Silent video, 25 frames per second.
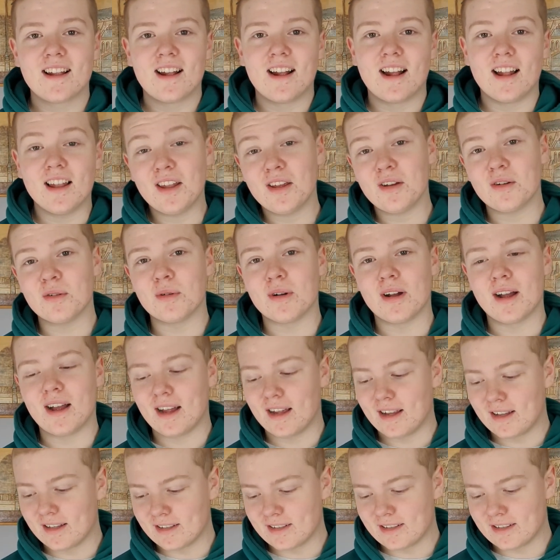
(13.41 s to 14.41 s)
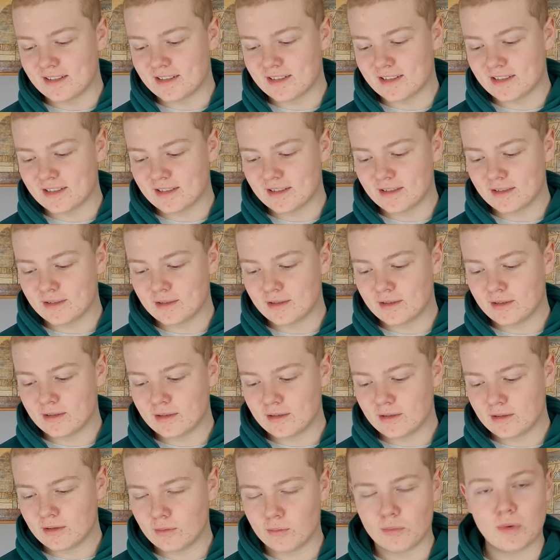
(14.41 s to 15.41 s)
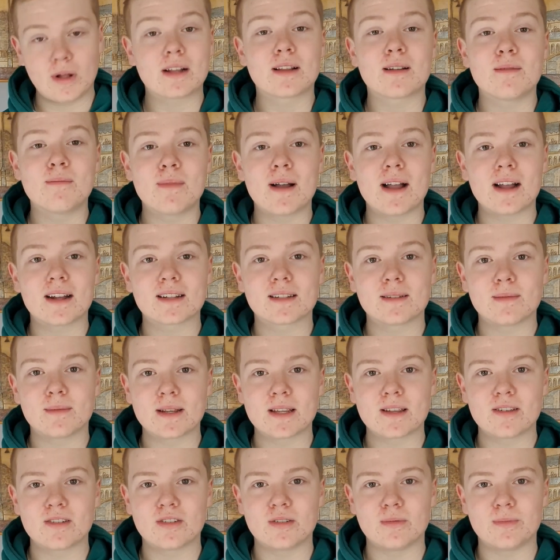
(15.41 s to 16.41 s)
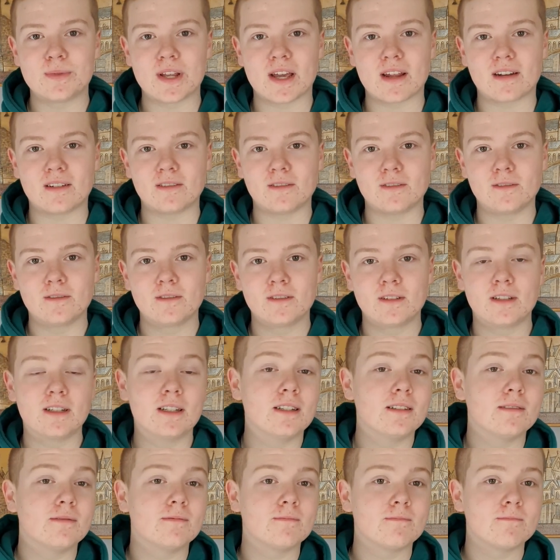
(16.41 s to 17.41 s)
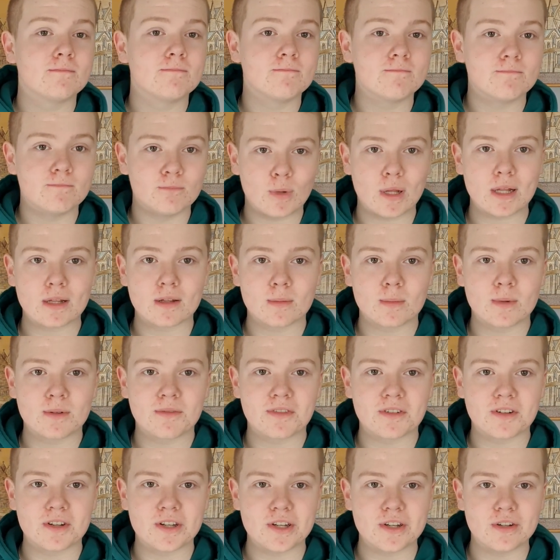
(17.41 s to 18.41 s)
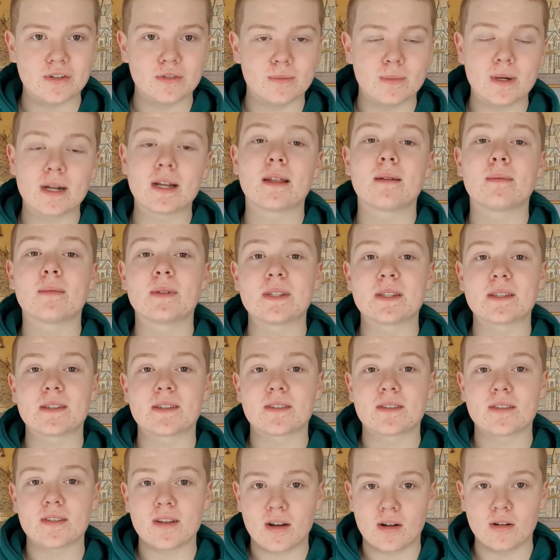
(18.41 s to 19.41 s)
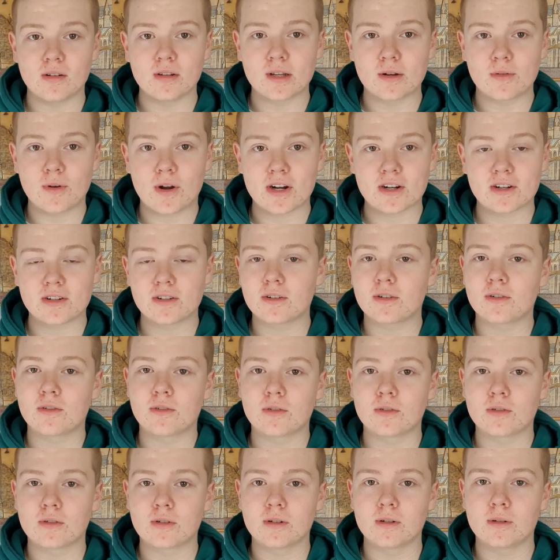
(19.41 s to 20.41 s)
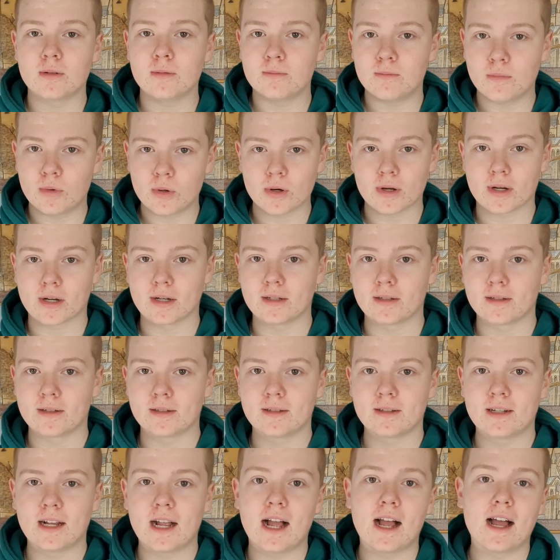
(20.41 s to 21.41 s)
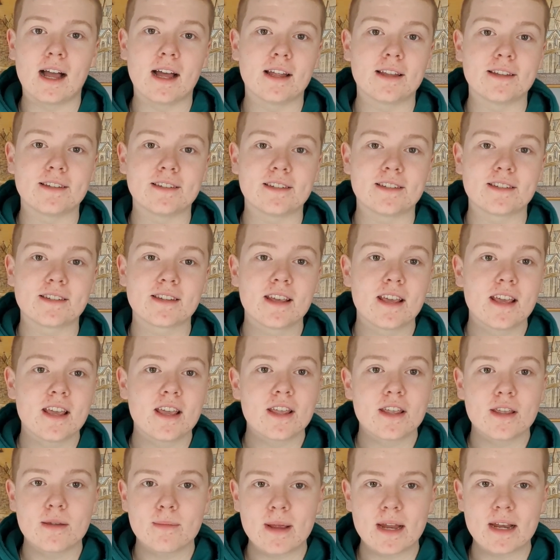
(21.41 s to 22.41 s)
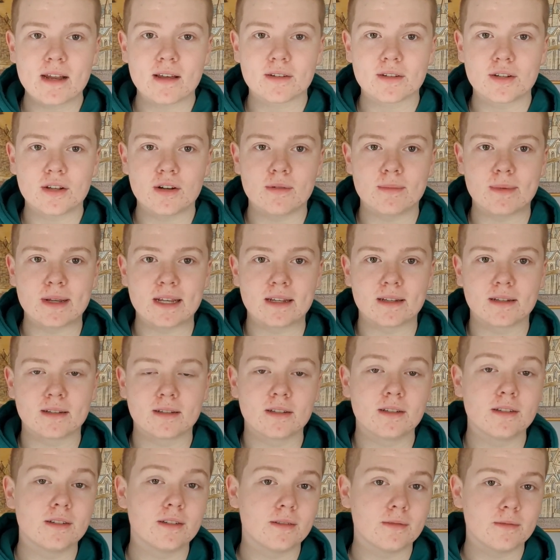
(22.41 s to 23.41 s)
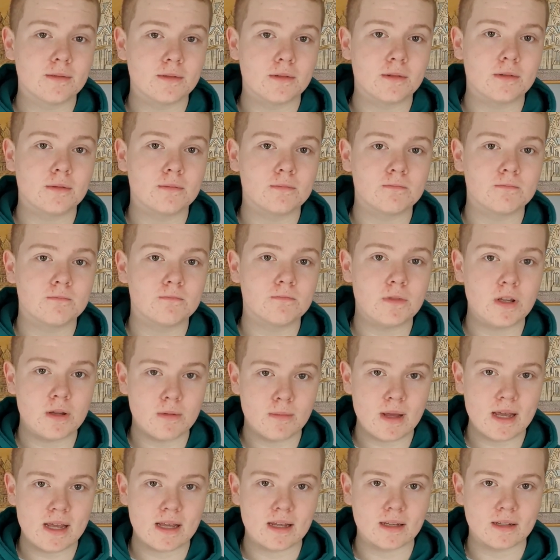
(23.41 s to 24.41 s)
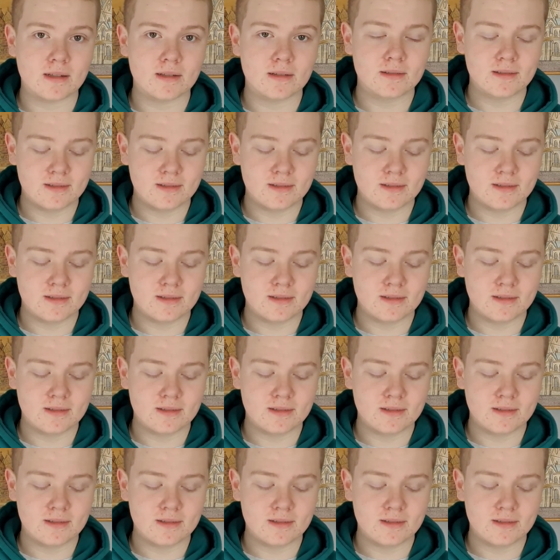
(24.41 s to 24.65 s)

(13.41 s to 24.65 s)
Hello and welcome back to my YouTube channel. Welcome if you're new. My name is Holy Guaco or Morgan, and you may not know me. You may.